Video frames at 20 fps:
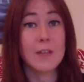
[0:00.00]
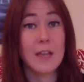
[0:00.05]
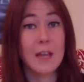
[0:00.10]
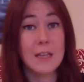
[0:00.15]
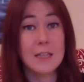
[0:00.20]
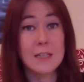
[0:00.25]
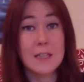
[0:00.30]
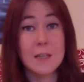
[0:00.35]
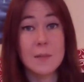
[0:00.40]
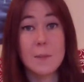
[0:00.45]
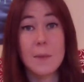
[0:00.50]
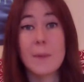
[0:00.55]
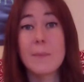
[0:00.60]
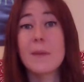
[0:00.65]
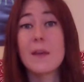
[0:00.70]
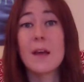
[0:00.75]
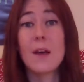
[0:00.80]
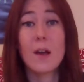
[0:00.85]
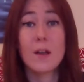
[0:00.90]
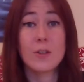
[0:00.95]
a lesson
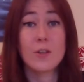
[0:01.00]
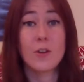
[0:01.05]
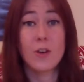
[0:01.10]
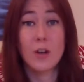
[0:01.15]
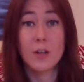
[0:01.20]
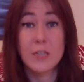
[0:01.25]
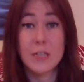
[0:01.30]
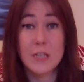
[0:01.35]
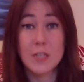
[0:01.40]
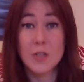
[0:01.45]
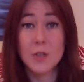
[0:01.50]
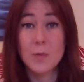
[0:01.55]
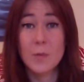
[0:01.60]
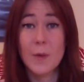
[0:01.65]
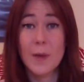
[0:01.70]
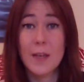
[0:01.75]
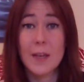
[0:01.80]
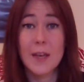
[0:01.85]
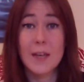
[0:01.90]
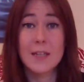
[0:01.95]
maybe on your audition
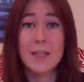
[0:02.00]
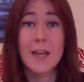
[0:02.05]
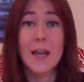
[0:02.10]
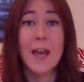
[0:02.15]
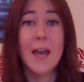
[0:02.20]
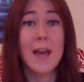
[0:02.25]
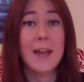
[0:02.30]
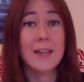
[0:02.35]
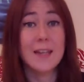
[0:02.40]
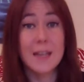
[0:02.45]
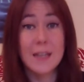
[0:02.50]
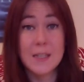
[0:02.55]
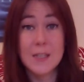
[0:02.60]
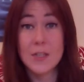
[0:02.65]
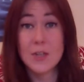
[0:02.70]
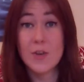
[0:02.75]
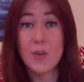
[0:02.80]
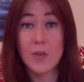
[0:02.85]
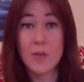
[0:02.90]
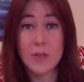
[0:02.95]
weekend and get
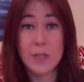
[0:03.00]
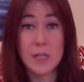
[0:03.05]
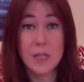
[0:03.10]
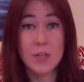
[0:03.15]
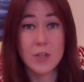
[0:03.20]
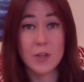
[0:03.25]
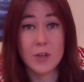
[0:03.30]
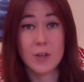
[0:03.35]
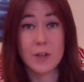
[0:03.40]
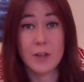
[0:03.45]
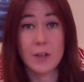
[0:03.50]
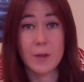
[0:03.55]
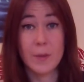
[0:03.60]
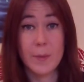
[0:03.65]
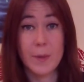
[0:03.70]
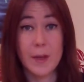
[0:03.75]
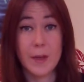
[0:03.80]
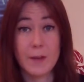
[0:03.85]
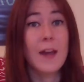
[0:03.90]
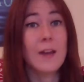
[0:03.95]
to know the teacher a
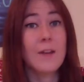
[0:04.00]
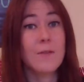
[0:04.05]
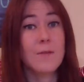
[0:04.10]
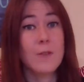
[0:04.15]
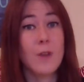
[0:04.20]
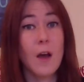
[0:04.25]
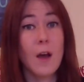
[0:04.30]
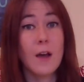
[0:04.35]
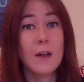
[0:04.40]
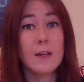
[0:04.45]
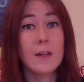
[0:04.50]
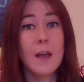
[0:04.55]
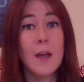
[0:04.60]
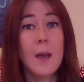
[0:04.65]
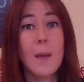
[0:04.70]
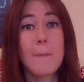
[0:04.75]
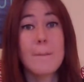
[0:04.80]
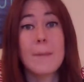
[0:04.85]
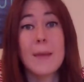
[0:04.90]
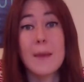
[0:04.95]
little bit. And if not,
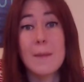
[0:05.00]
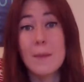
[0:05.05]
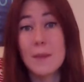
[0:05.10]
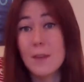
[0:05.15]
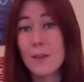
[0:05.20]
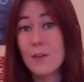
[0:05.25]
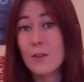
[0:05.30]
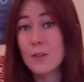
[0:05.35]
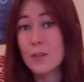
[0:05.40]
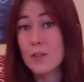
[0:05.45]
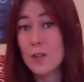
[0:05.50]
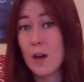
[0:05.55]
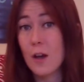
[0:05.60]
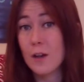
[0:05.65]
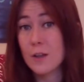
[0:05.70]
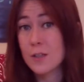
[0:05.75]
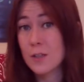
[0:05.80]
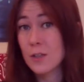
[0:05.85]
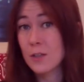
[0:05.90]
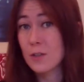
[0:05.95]
maybe you can
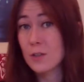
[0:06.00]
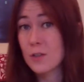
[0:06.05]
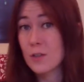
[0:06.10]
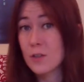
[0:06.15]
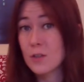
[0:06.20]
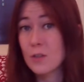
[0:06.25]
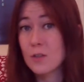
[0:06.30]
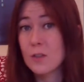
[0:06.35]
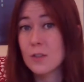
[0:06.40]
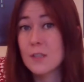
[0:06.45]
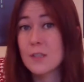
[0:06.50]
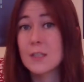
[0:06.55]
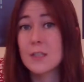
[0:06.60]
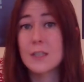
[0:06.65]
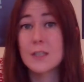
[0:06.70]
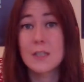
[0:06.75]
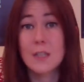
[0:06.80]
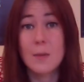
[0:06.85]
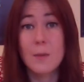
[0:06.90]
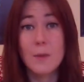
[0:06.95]
talk to their students
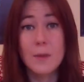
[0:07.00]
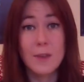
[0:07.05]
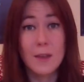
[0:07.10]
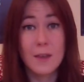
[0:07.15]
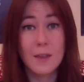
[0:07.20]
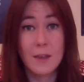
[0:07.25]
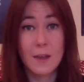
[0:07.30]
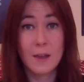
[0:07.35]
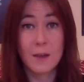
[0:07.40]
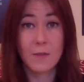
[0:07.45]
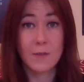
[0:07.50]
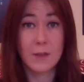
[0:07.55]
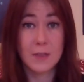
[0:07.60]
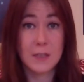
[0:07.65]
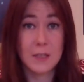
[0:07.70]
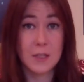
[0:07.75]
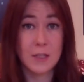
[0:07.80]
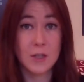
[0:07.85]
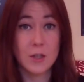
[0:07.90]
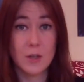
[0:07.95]
and see what they think of the
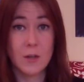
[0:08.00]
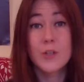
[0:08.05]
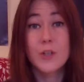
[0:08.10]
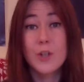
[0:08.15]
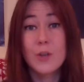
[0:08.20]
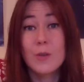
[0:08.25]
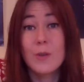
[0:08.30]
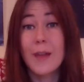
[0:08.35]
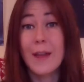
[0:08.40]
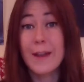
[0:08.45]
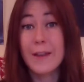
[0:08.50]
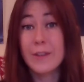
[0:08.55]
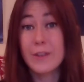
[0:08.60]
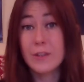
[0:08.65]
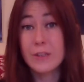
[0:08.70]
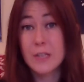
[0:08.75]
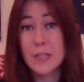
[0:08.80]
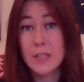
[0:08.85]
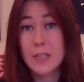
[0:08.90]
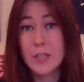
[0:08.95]
teacher. Do you like
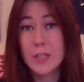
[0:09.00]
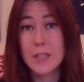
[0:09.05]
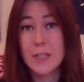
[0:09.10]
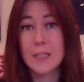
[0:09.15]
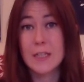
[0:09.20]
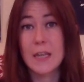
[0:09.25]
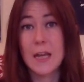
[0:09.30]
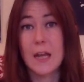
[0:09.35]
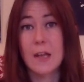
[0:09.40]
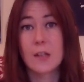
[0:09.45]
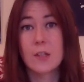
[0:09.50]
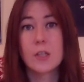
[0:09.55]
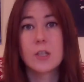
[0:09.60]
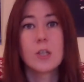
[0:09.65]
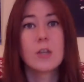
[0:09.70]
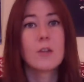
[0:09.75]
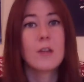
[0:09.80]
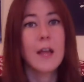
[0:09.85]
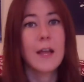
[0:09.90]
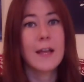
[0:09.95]
their teaching style?
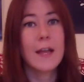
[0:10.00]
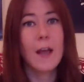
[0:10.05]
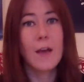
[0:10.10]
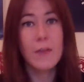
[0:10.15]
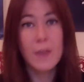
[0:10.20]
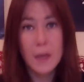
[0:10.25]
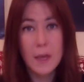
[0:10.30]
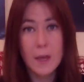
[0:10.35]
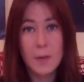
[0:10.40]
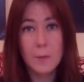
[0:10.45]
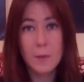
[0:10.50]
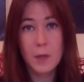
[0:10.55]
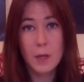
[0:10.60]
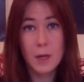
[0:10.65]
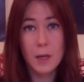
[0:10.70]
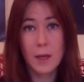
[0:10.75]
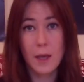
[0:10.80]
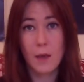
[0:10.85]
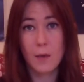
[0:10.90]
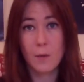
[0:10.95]
Do you like how they
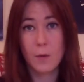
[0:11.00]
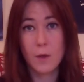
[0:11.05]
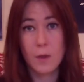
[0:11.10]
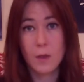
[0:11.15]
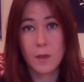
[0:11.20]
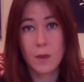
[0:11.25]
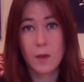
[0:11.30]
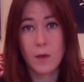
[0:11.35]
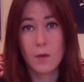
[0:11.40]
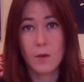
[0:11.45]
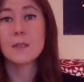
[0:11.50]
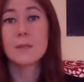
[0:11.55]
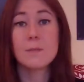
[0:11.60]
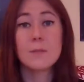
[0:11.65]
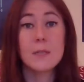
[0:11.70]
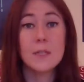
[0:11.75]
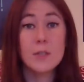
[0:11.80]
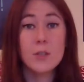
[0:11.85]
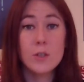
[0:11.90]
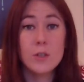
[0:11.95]
communicate with you? Some
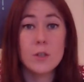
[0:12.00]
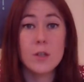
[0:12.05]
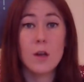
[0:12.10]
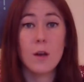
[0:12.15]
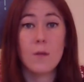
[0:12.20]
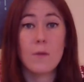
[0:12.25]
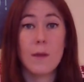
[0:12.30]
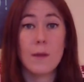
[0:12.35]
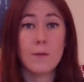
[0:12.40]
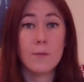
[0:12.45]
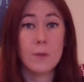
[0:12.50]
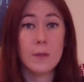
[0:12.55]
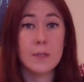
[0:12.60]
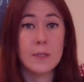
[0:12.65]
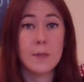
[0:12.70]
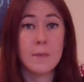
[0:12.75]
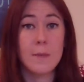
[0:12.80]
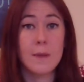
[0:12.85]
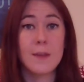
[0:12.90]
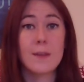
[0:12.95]
teachers are around
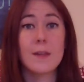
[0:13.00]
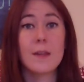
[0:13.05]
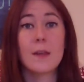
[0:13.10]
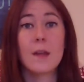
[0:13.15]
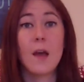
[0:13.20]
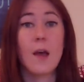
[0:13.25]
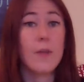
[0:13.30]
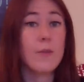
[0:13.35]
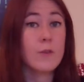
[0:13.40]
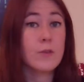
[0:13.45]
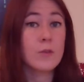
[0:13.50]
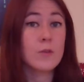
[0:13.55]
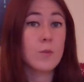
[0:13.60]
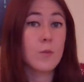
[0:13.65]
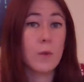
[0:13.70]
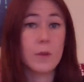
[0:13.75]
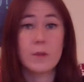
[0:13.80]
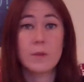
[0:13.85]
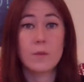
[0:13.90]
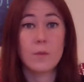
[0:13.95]
once a month and others
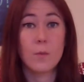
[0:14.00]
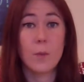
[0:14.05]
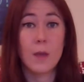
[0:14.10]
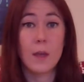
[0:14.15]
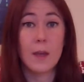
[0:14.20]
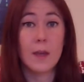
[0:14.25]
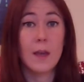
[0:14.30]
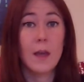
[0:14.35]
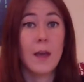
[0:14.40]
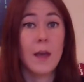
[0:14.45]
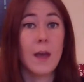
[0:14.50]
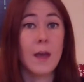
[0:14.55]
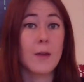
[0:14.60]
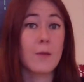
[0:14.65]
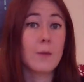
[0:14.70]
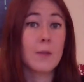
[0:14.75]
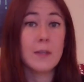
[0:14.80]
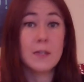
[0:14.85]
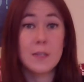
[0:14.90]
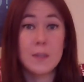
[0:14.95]
once a week.
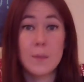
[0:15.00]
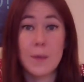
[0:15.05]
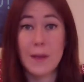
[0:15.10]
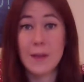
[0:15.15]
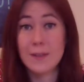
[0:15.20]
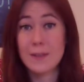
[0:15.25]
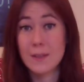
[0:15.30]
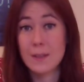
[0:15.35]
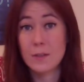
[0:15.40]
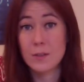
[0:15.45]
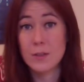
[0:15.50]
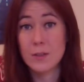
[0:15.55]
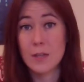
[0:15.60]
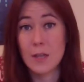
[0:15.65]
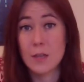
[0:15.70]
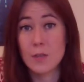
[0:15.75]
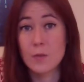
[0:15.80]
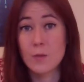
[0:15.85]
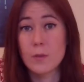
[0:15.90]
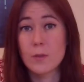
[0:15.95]
It really depends on their
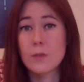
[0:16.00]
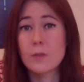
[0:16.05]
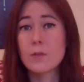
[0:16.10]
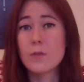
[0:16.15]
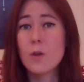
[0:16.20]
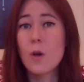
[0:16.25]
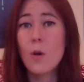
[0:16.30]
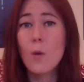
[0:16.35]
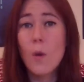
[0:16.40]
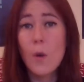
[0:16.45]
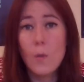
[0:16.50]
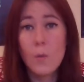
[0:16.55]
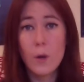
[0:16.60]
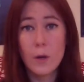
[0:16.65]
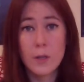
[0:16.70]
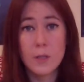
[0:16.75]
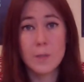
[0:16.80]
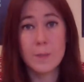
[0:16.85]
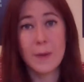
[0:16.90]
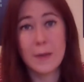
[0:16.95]
schedule, so know what
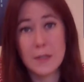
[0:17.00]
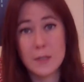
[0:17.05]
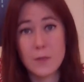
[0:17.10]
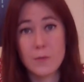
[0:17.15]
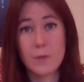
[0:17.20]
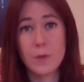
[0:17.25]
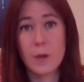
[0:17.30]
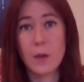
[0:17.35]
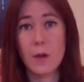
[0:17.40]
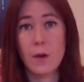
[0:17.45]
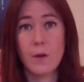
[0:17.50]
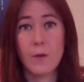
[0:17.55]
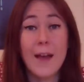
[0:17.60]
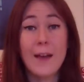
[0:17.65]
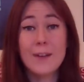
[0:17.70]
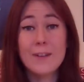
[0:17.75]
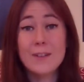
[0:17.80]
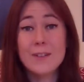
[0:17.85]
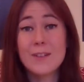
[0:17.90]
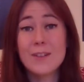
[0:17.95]
works best for you.
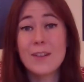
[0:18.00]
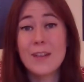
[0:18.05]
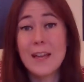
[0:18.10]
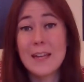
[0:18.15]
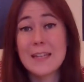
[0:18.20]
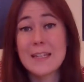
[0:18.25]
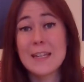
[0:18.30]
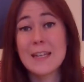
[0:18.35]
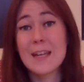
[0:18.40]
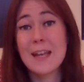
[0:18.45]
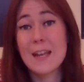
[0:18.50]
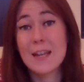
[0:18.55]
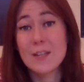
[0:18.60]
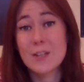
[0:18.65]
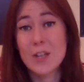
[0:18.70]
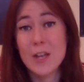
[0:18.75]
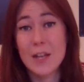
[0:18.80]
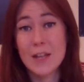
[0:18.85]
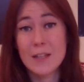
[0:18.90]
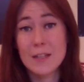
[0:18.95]
I also like to get
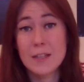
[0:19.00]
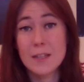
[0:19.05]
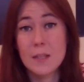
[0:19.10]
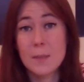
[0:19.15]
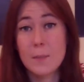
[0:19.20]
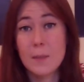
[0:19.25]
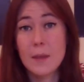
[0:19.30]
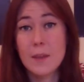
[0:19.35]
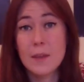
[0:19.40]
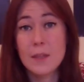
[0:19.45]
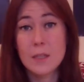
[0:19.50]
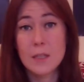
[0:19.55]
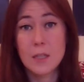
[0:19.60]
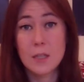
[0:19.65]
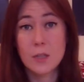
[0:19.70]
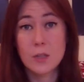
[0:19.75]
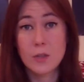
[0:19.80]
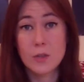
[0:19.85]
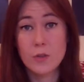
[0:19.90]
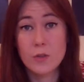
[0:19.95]
a chance to meet the
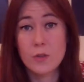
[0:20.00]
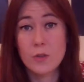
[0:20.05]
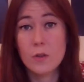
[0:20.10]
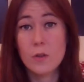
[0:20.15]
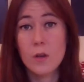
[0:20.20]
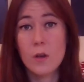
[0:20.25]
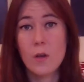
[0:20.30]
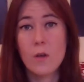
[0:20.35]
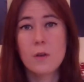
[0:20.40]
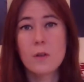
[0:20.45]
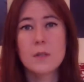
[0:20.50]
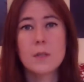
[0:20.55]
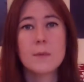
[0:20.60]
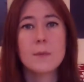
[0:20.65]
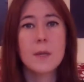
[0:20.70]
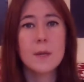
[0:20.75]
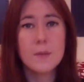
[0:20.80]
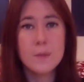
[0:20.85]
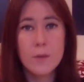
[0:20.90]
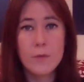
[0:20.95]
teacher's studio.
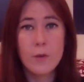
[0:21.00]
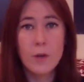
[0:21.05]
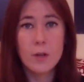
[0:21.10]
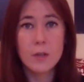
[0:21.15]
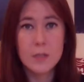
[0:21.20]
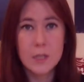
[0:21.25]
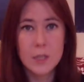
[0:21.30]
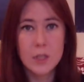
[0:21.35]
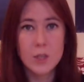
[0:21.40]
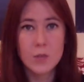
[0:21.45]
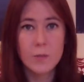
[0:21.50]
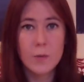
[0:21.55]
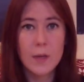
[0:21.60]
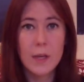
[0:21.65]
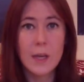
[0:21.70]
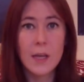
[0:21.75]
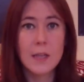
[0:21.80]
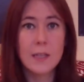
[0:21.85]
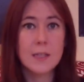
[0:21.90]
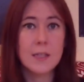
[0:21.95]
Sometimes over audition
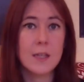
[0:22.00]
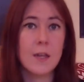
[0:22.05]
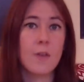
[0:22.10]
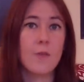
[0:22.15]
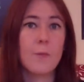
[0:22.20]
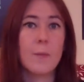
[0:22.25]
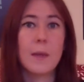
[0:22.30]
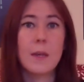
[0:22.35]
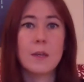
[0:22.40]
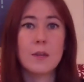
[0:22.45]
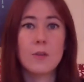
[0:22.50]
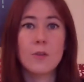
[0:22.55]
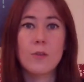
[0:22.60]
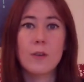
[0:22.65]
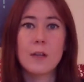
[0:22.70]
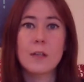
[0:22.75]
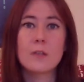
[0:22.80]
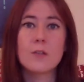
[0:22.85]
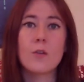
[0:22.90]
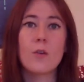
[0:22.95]
weekends they have meet and
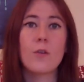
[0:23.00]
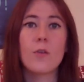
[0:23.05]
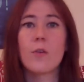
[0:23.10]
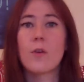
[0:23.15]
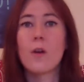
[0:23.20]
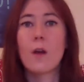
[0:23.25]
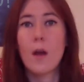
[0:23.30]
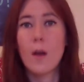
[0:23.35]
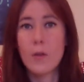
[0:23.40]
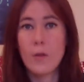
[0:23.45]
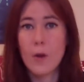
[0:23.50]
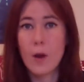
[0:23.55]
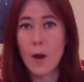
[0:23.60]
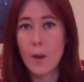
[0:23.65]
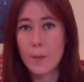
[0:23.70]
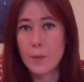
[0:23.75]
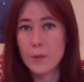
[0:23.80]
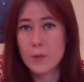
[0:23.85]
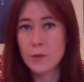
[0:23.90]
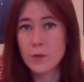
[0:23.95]
greets, or there are other
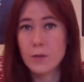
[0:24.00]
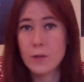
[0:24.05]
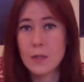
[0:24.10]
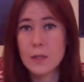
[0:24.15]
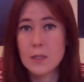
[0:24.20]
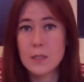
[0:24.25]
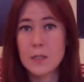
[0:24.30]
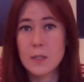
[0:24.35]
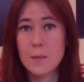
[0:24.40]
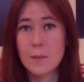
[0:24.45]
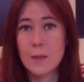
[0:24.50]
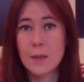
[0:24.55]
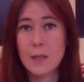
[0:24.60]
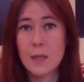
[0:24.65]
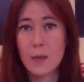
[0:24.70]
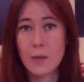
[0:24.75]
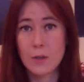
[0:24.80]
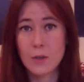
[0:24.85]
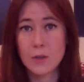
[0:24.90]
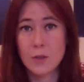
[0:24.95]
opportunities to meet
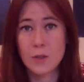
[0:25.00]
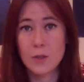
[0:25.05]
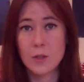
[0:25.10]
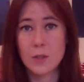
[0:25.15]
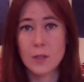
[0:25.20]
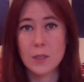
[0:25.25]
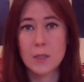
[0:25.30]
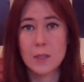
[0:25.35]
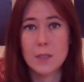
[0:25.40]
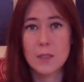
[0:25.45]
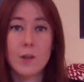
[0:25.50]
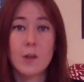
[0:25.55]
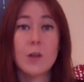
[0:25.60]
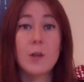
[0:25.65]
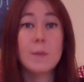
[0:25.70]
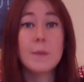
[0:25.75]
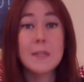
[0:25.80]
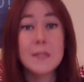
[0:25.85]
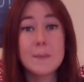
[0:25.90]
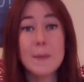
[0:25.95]
the other students. You're
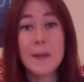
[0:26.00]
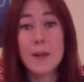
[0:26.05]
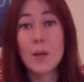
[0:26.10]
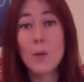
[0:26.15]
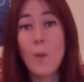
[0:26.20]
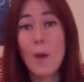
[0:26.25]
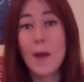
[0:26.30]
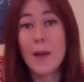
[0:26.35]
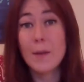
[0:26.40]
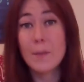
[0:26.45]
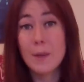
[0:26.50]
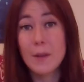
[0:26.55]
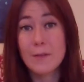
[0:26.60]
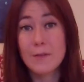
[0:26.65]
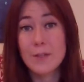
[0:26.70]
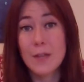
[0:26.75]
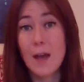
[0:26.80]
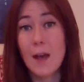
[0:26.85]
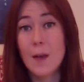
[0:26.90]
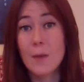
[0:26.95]
going to be spending quite a bit
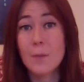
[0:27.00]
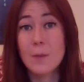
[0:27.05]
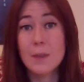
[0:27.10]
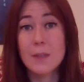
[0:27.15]
of time